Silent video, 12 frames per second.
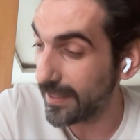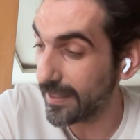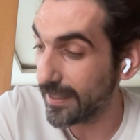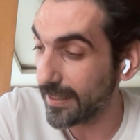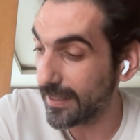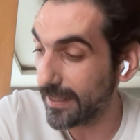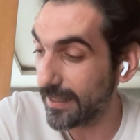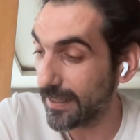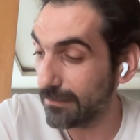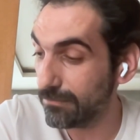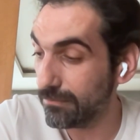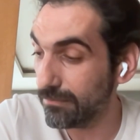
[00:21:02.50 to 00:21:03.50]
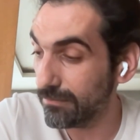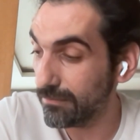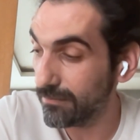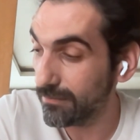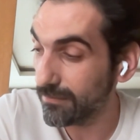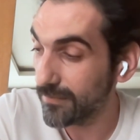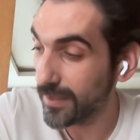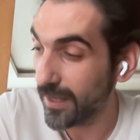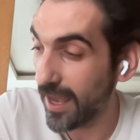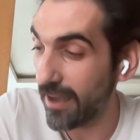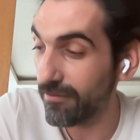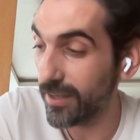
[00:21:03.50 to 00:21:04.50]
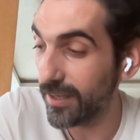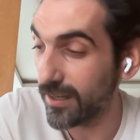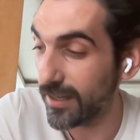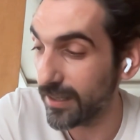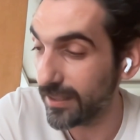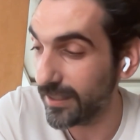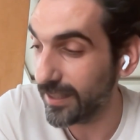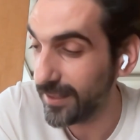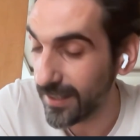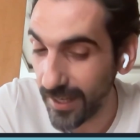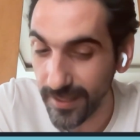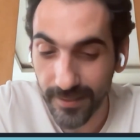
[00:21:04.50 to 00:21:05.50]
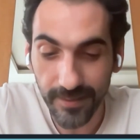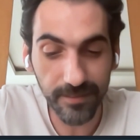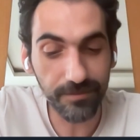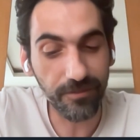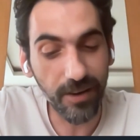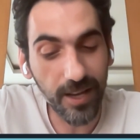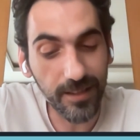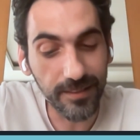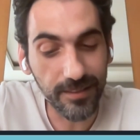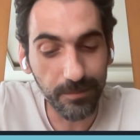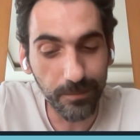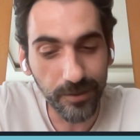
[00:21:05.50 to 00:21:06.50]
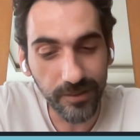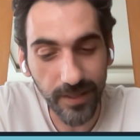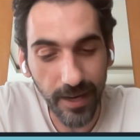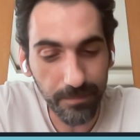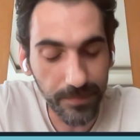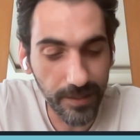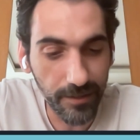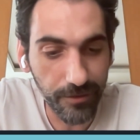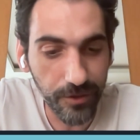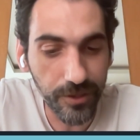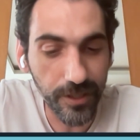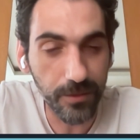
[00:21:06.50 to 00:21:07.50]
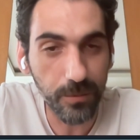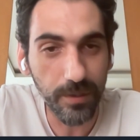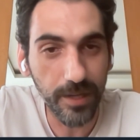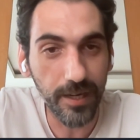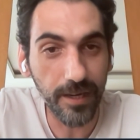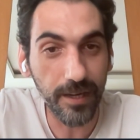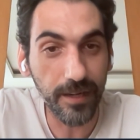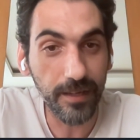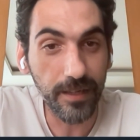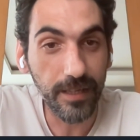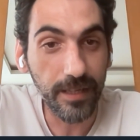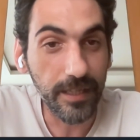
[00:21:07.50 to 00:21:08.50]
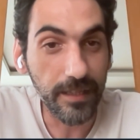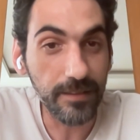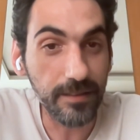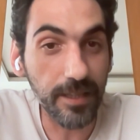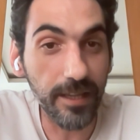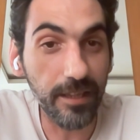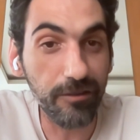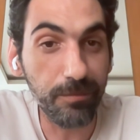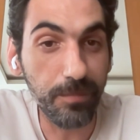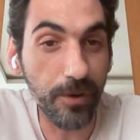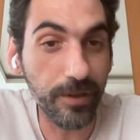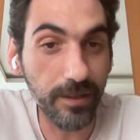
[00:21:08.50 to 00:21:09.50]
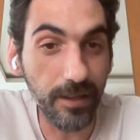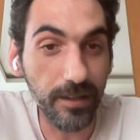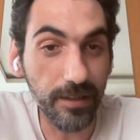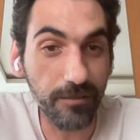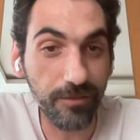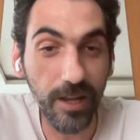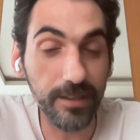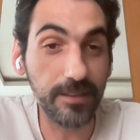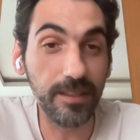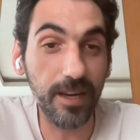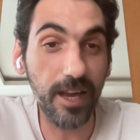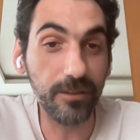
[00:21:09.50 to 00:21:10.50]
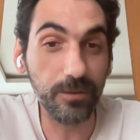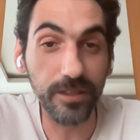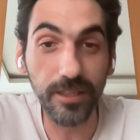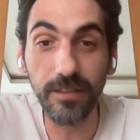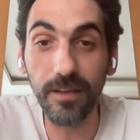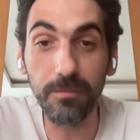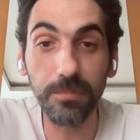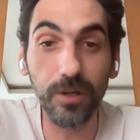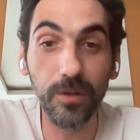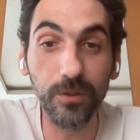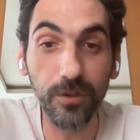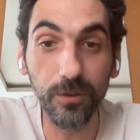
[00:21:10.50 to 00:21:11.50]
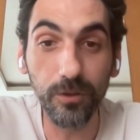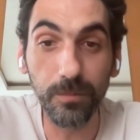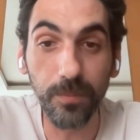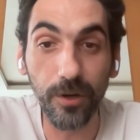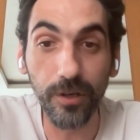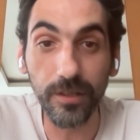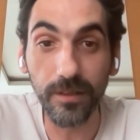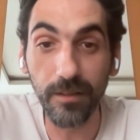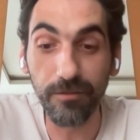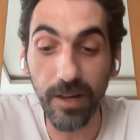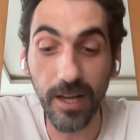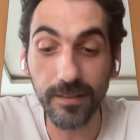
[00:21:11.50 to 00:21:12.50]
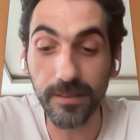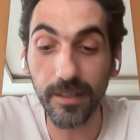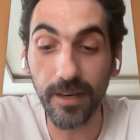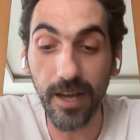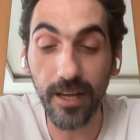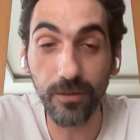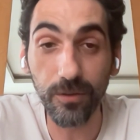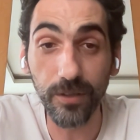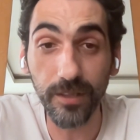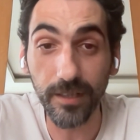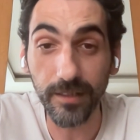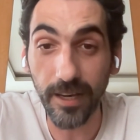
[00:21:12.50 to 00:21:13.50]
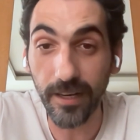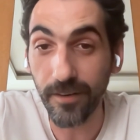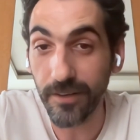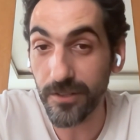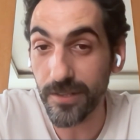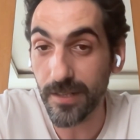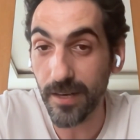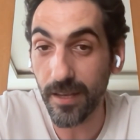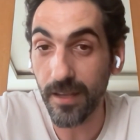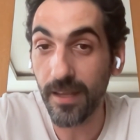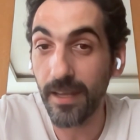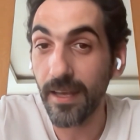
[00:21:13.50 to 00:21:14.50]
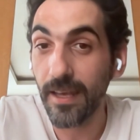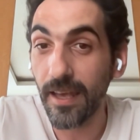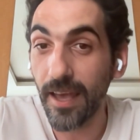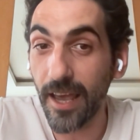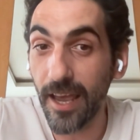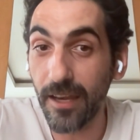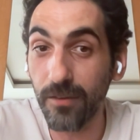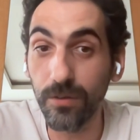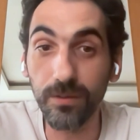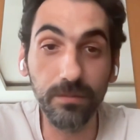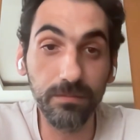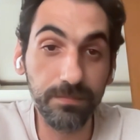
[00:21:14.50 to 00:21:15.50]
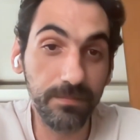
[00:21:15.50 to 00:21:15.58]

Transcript: having a Gitless Flux bootstrap in the future, where instead of pointing the Flux CLI to a Git repo, you would point the Flux CLI to your container registry, and you'll